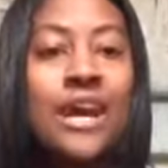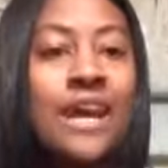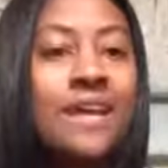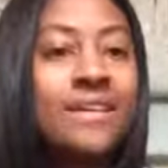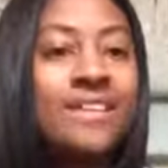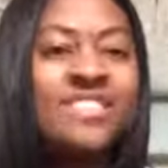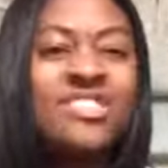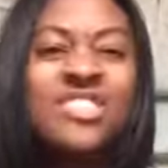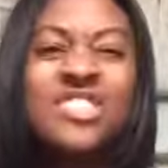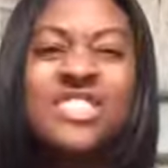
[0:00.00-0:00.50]

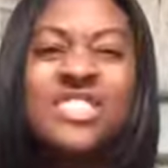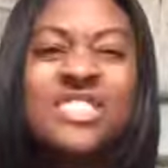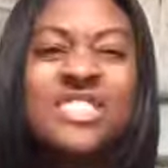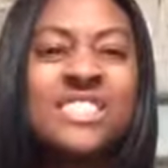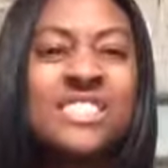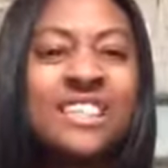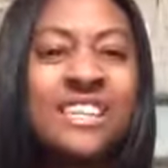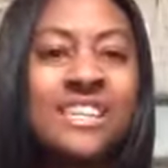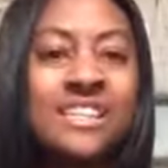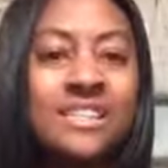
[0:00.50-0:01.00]
and it's just
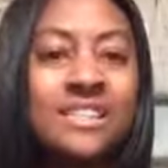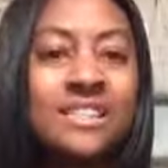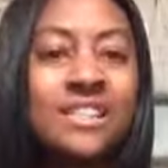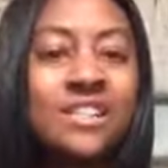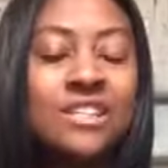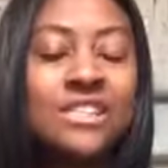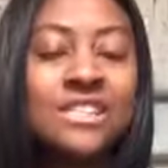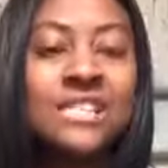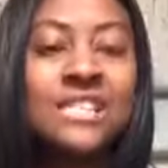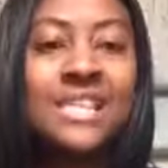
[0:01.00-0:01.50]
a,
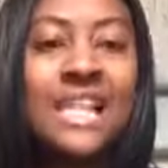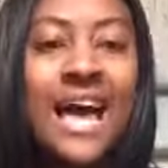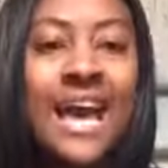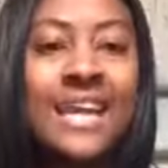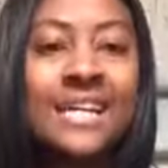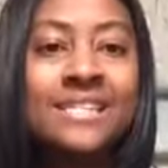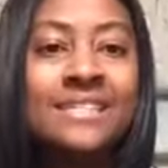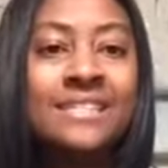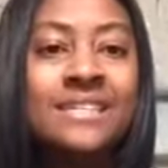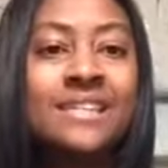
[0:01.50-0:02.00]
a
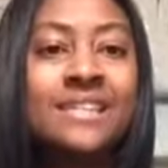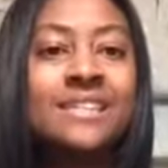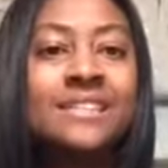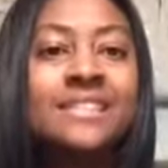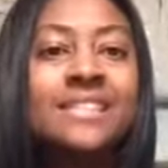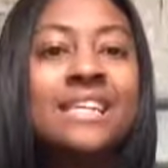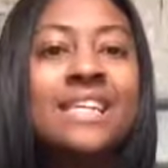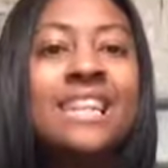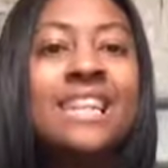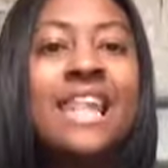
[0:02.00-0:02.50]
slight
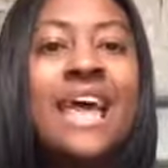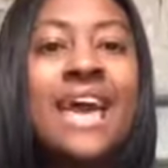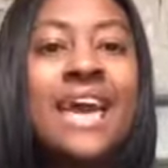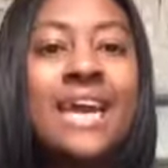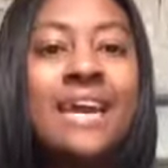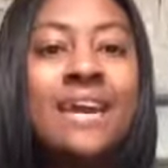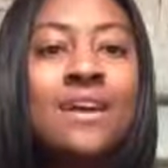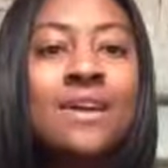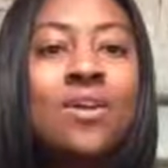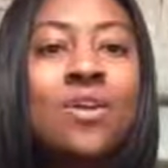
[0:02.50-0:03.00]

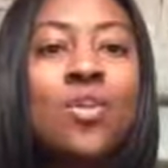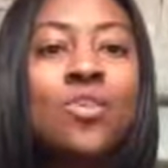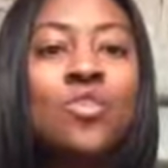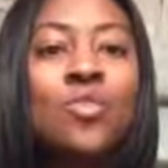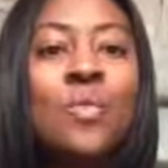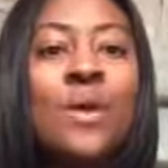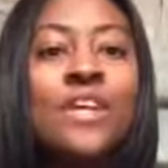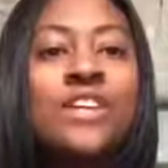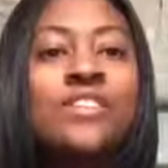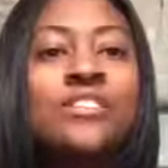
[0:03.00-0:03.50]
delay on
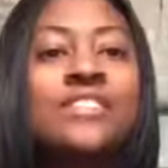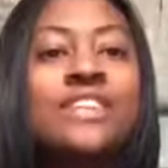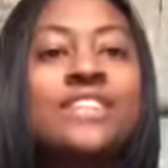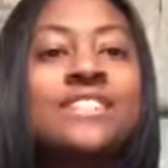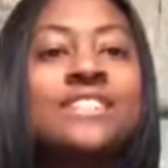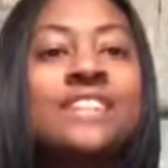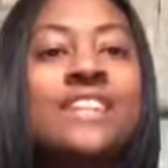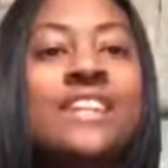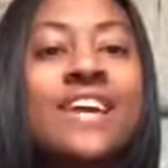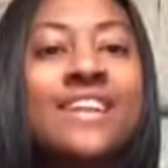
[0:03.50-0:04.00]
the way to your
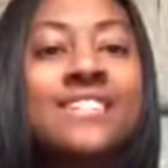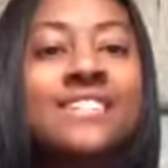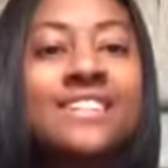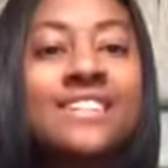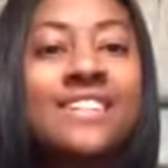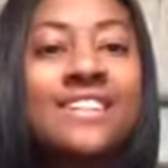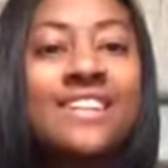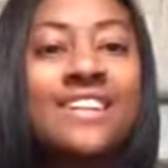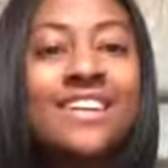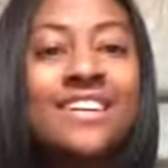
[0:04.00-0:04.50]

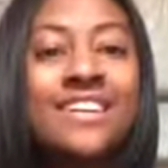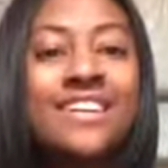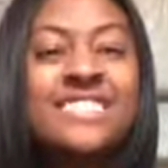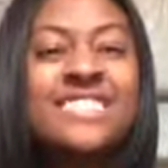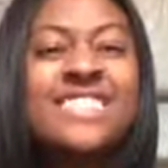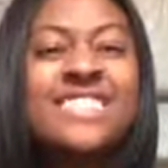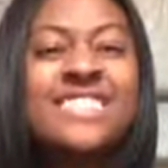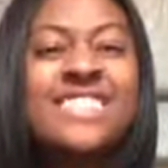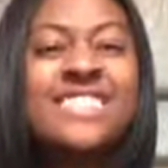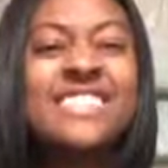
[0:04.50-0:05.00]
destination.
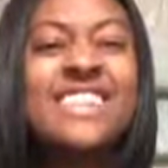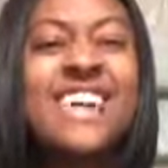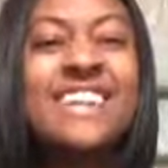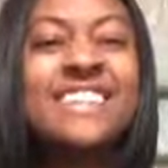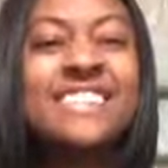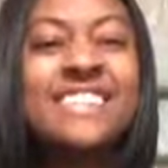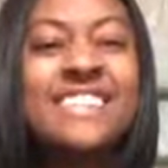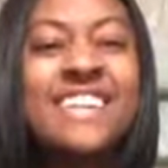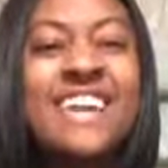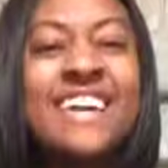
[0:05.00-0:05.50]
It's just a
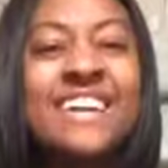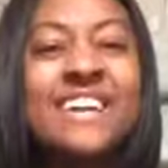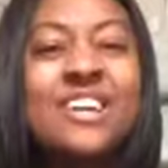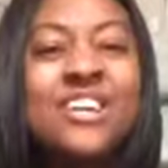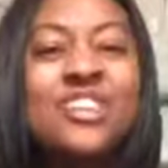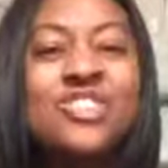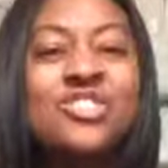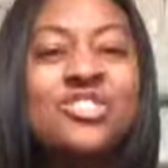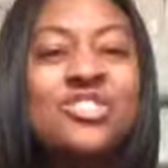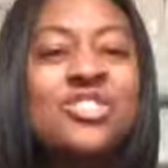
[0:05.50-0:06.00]
slight delay.
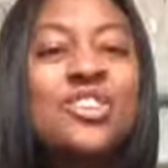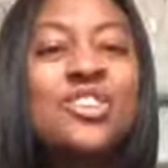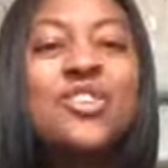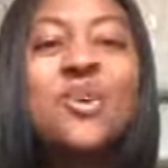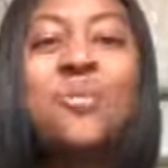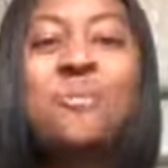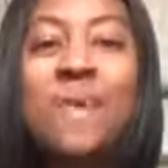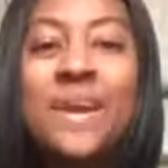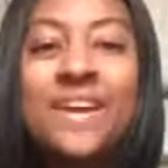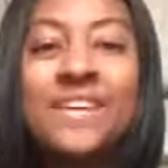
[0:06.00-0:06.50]
You're still
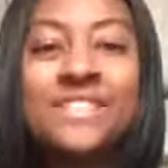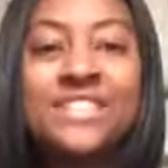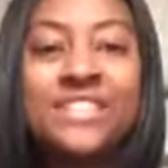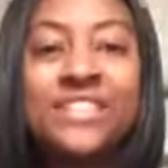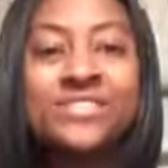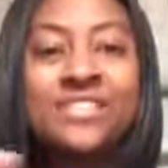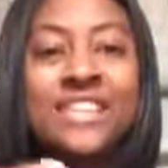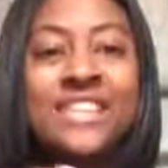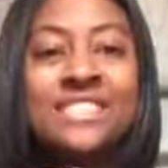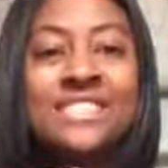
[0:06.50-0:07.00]
gonna make it to
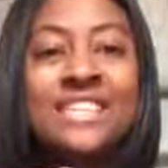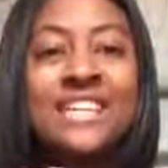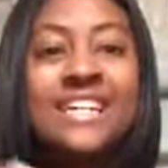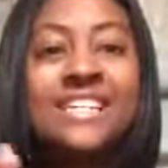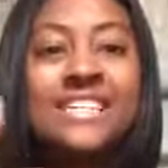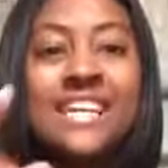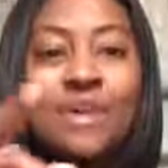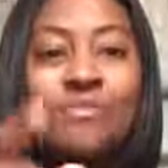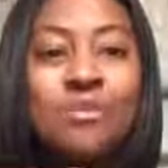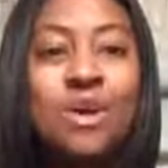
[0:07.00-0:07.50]
your
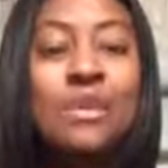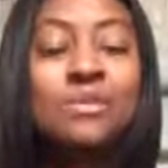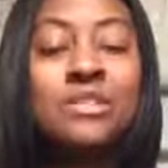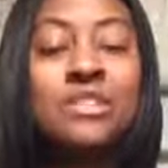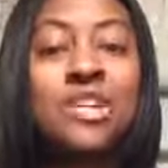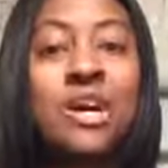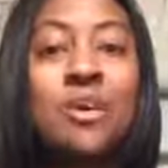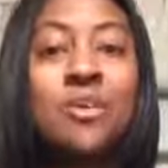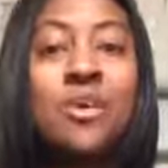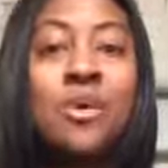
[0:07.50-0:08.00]
destination, I
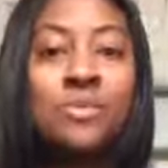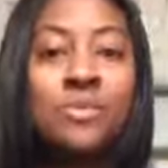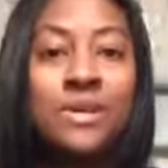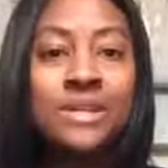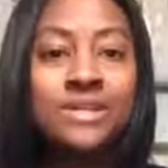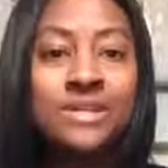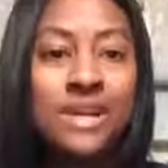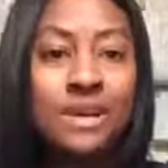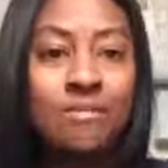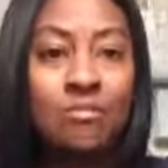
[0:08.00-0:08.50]
promise y'all,
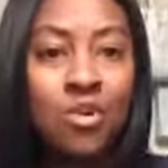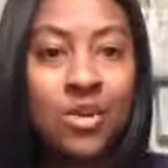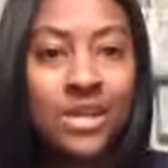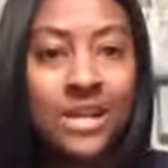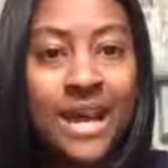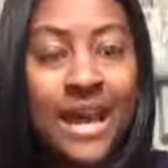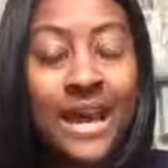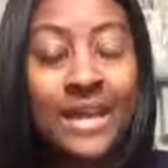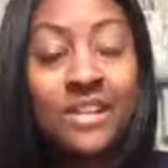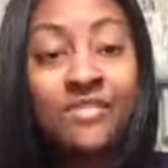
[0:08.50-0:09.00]
because that
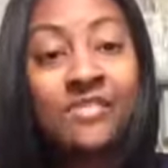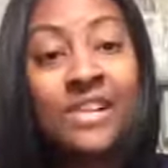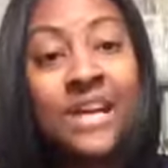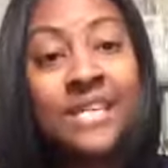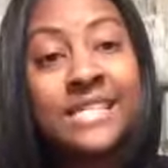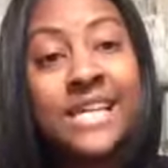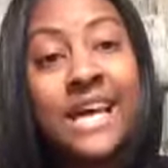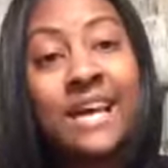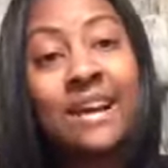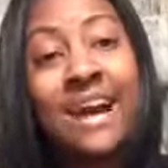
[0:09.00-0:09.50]
morning I had a
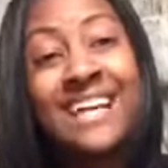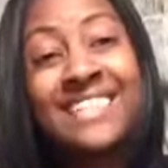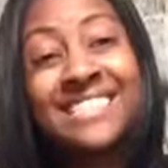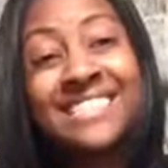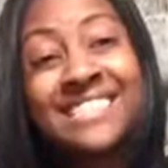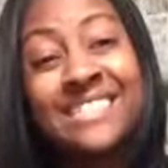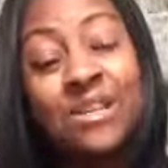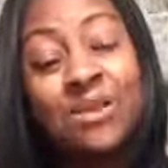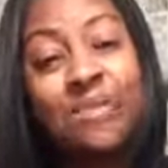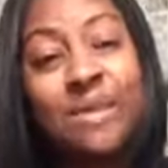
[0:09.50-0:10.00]
flat tire, I
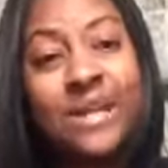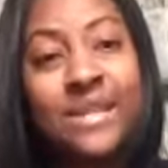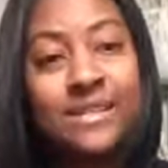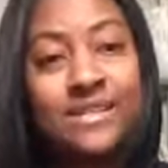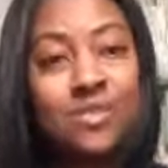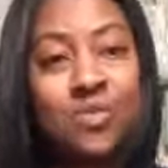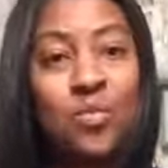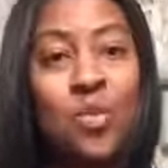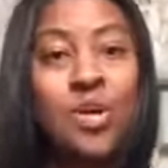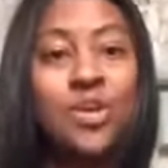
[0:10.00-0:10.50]
still made
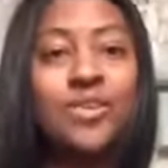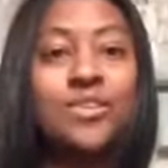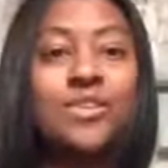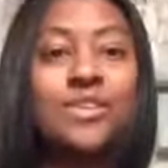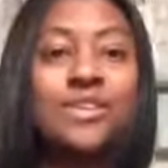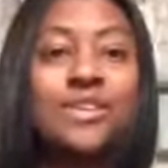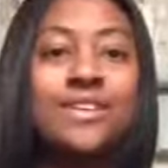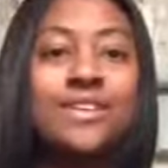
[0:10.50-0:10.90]
it to work